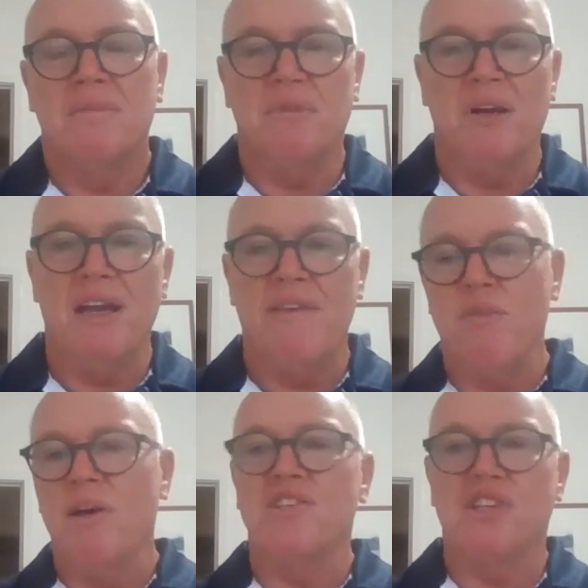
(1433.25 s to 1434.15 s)
where
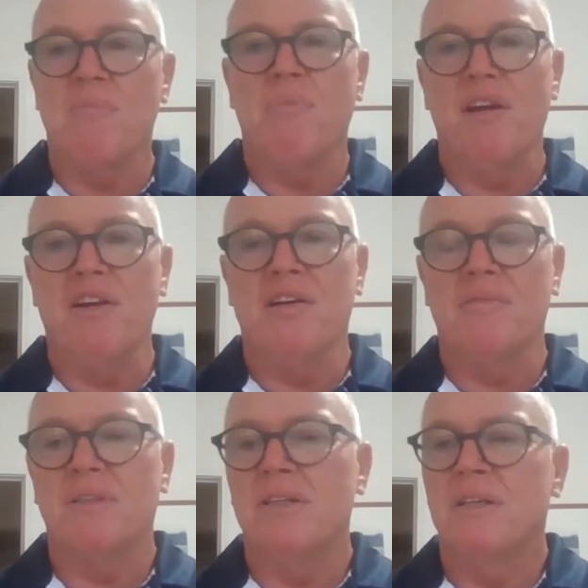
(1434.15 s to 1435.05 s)
everyone's a
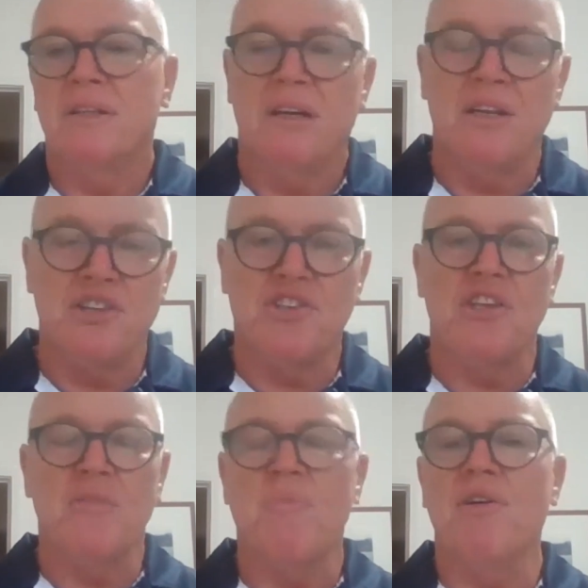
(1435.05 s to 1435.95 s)
competitor, and you
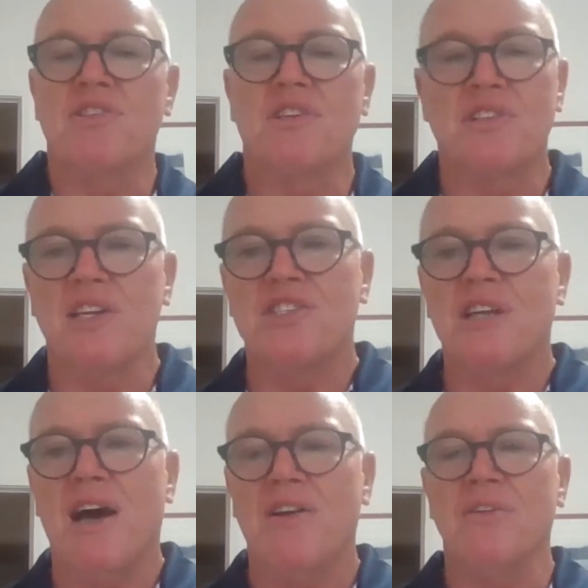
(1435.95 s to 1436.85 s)
see the boats as they
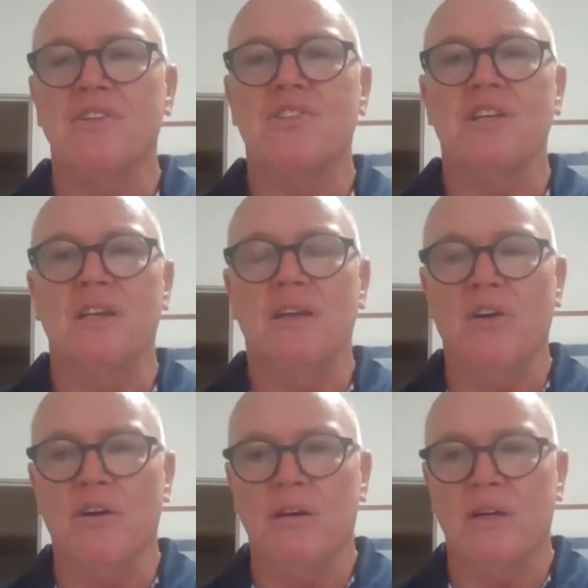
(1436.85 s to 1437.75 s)
start on Sydney
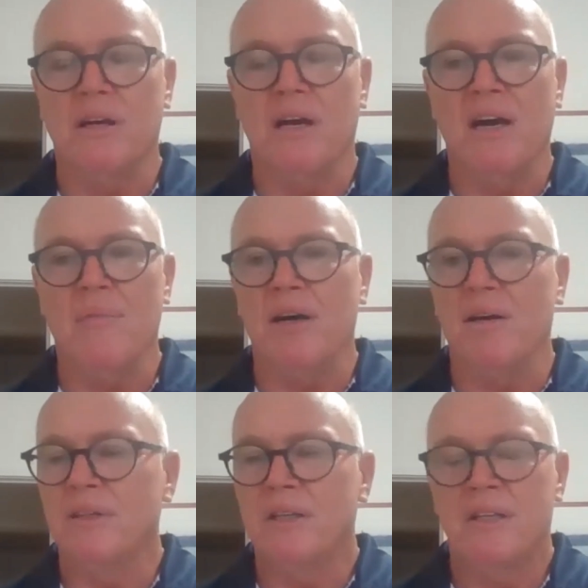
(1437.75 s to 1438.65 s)

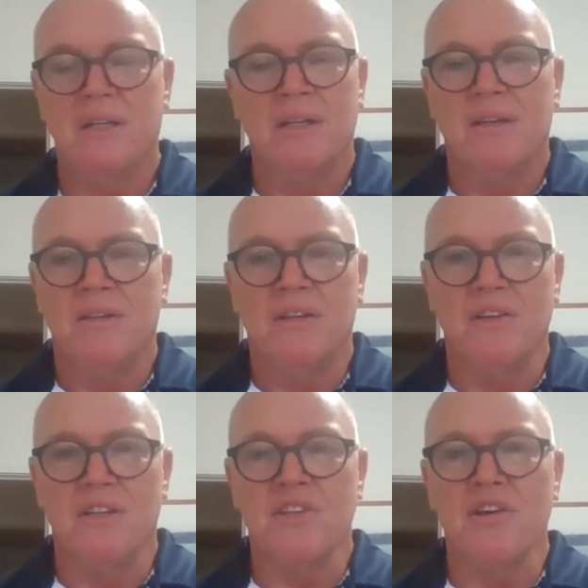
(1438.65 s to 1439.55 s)
Harbour,
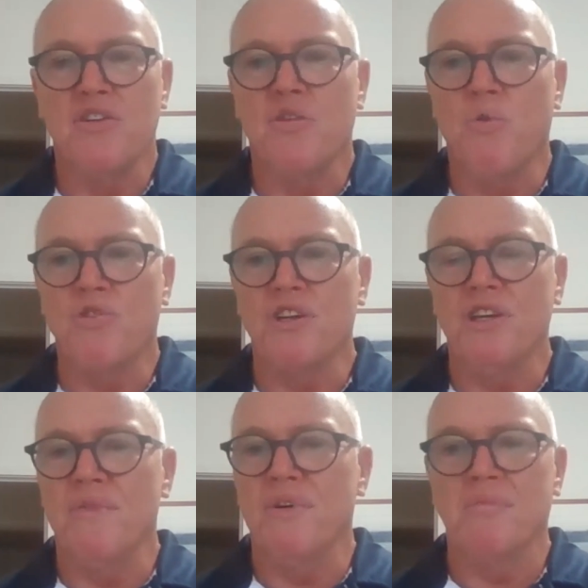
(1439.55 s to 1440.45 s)
and there's no quarter
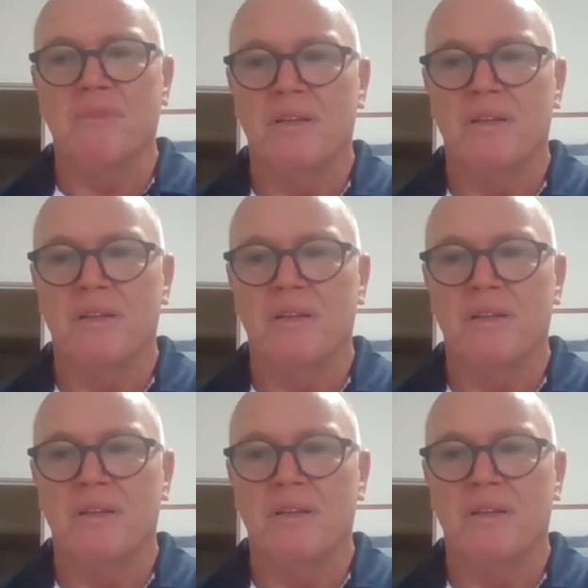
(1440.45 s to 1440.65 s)
given.